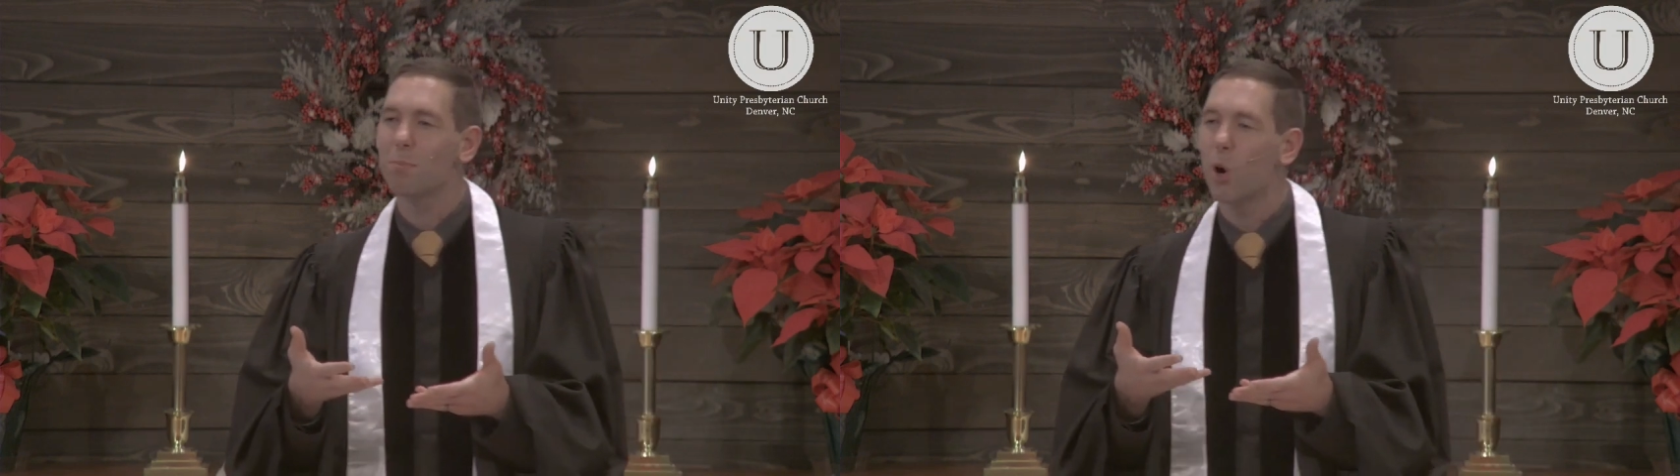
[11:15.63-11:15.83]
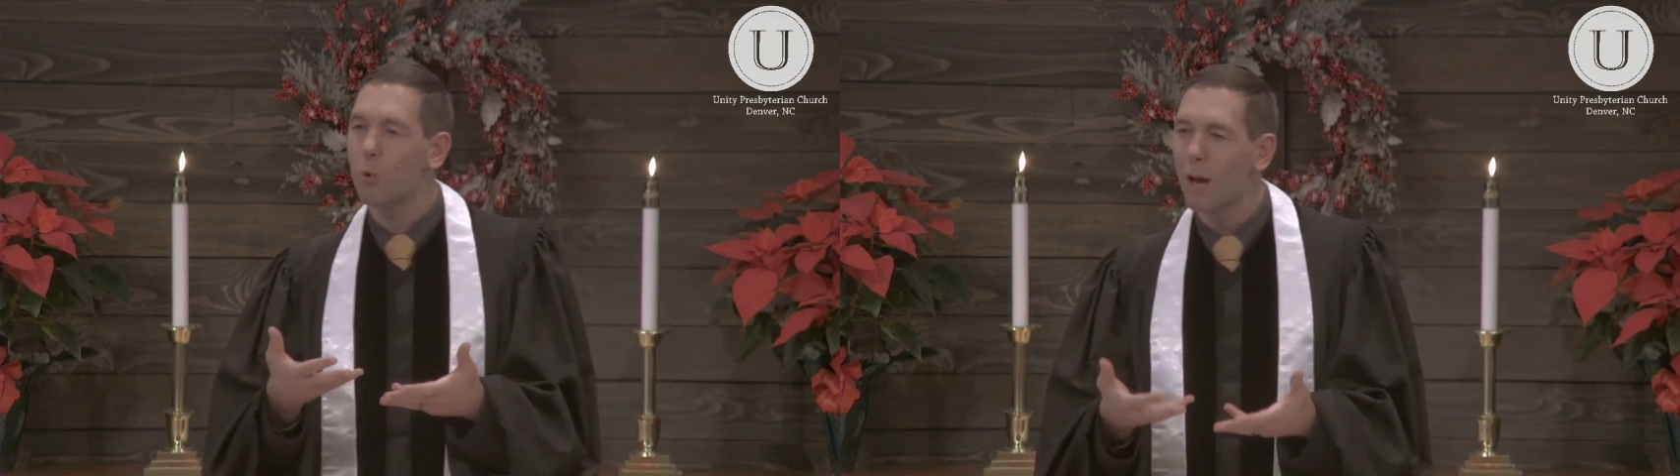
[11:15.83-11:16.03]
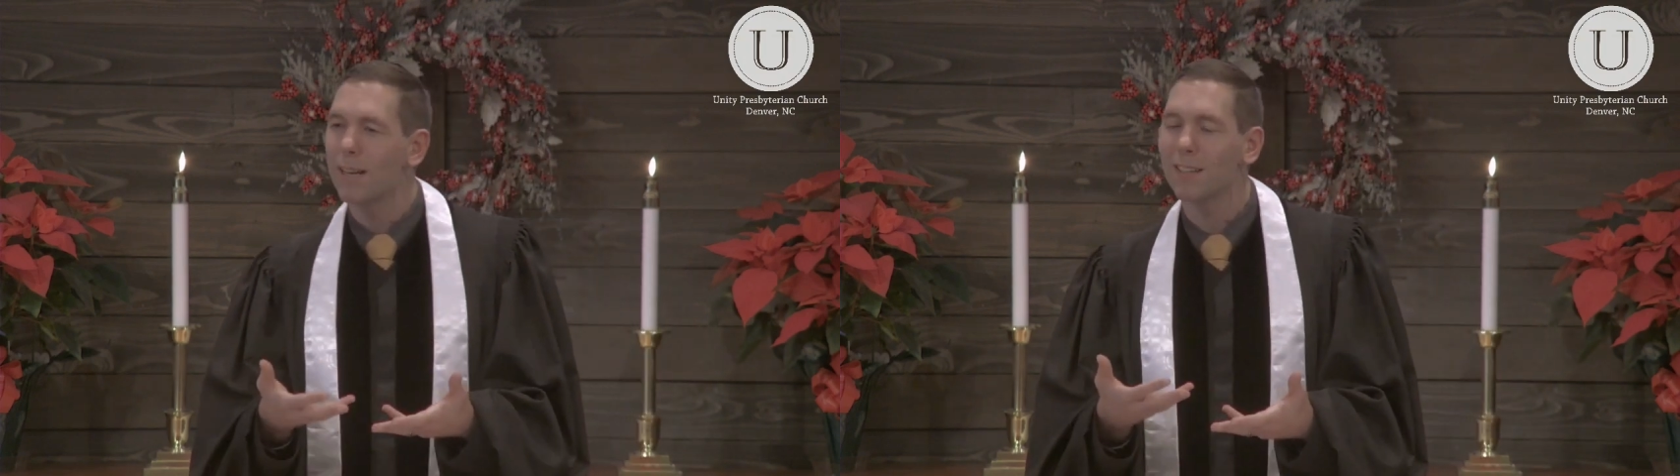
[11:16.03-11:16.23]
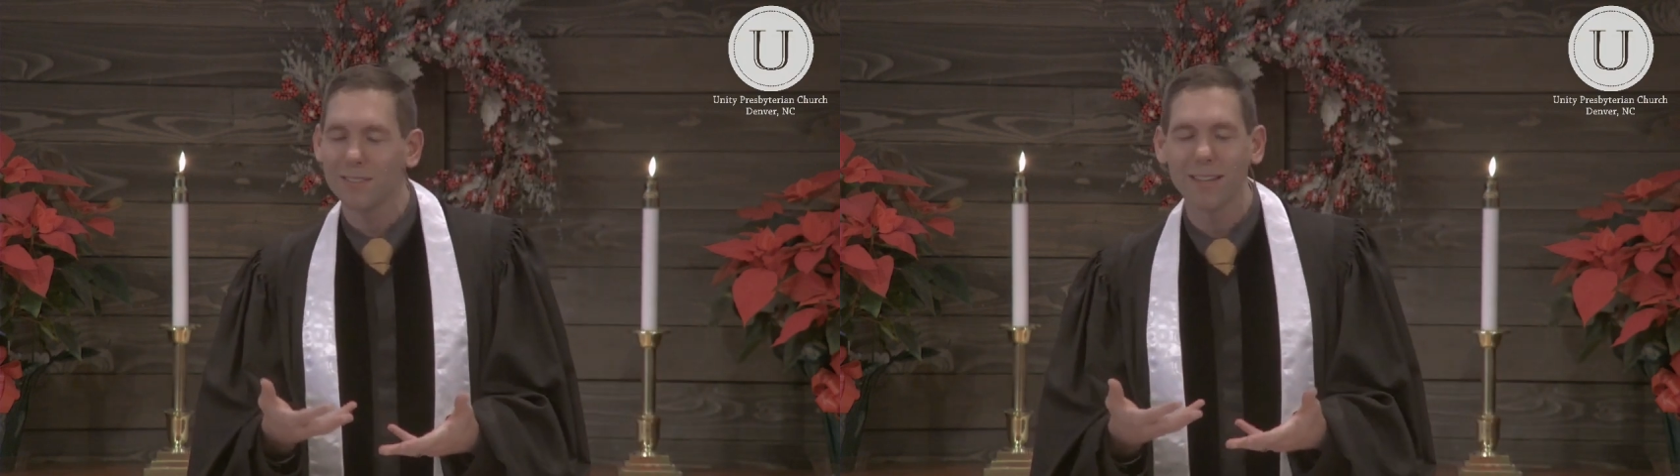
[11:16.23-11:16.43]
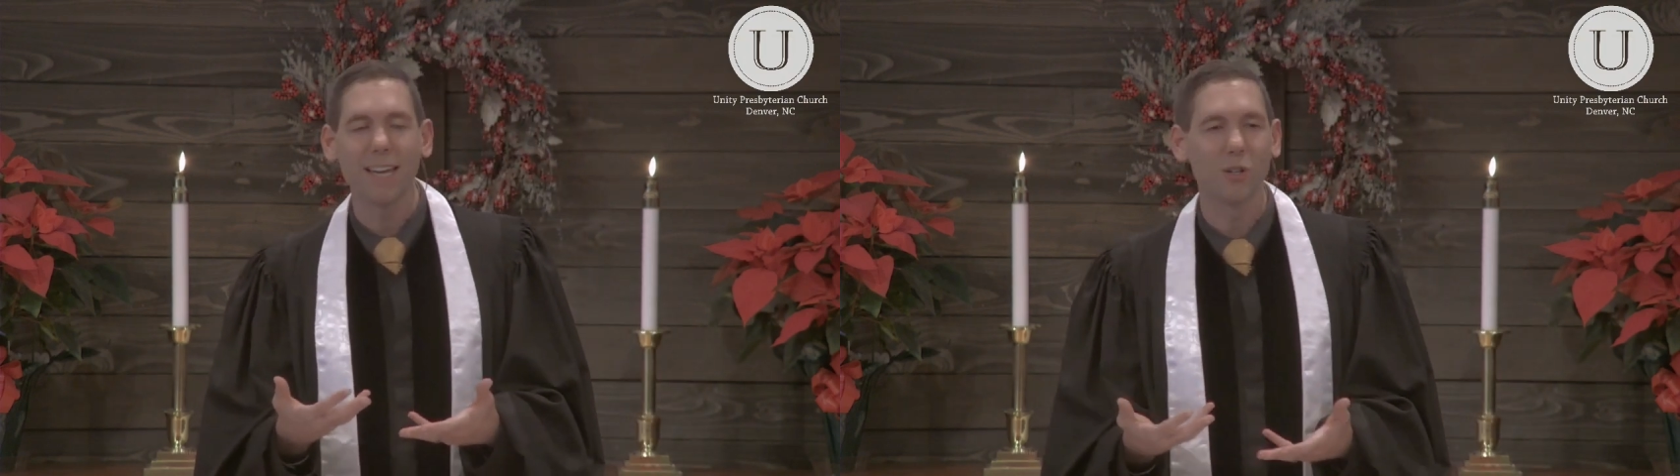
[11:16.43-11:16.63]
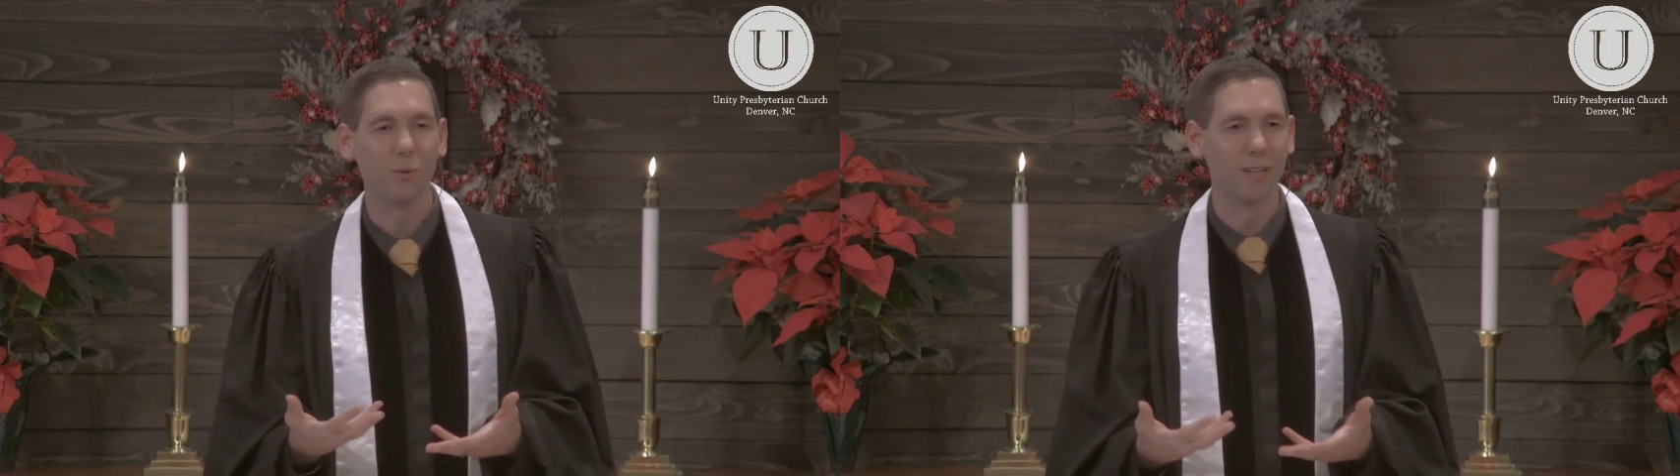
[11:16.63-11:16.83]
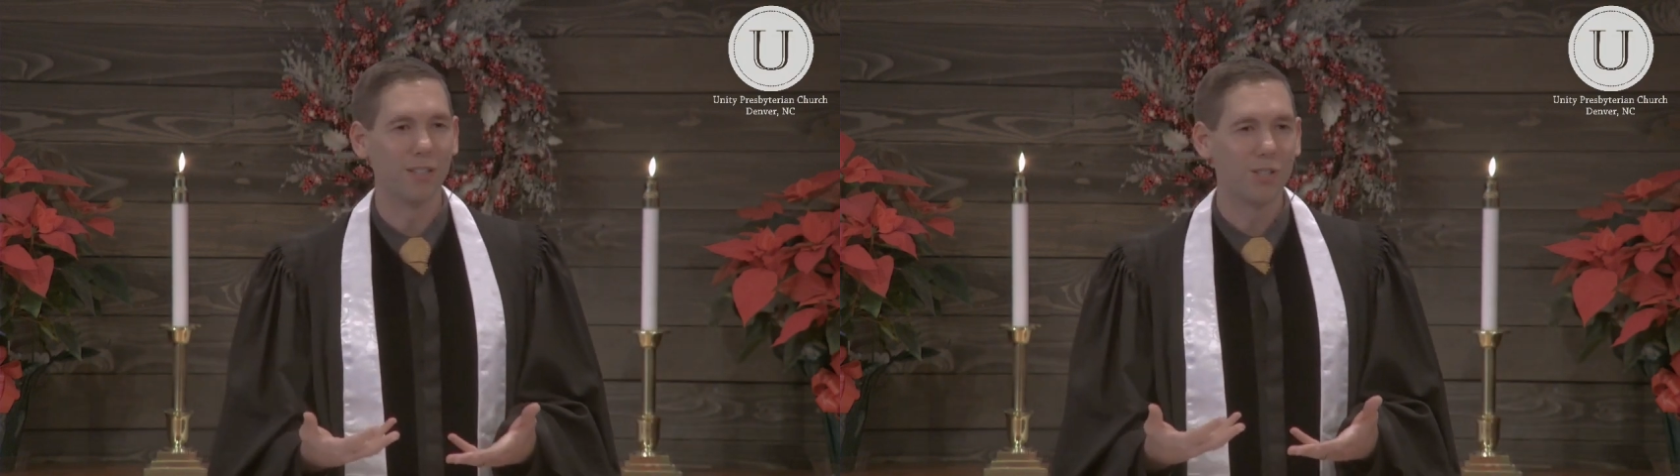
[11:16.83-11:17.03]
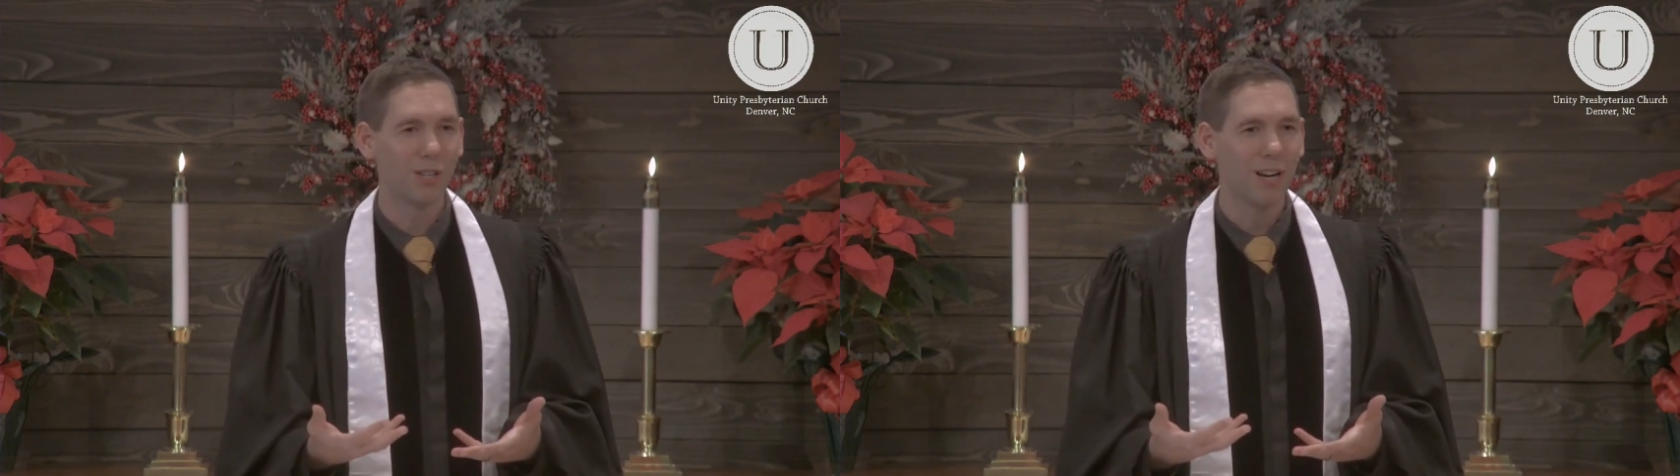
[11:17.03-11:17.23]
poetic
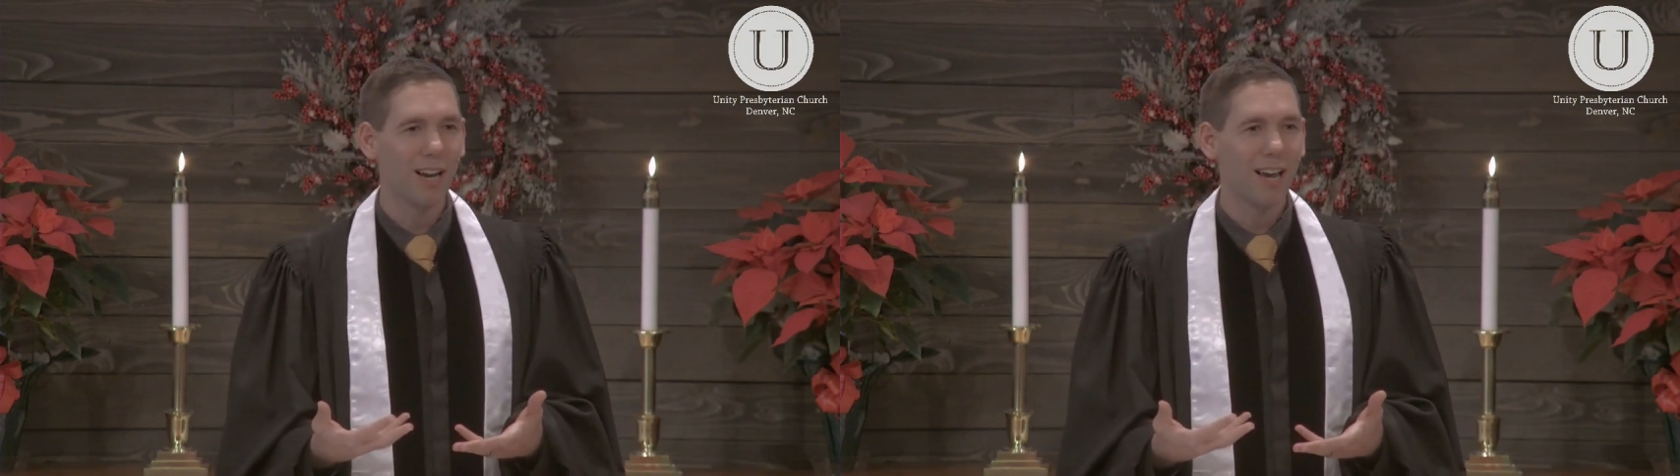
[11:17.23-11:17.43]
language.